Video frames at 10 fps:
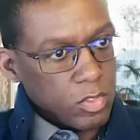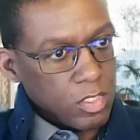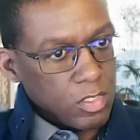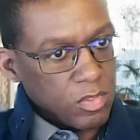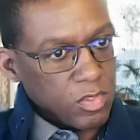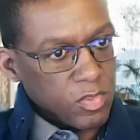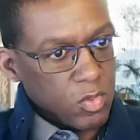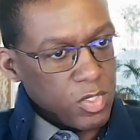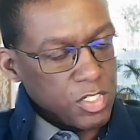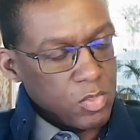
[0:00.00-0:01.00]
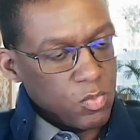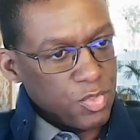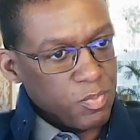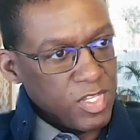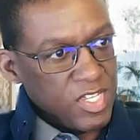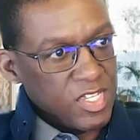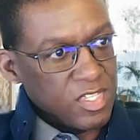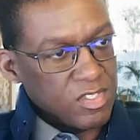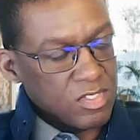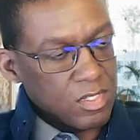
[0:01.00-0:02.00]
the question would be
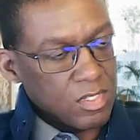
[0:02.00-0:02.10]
is,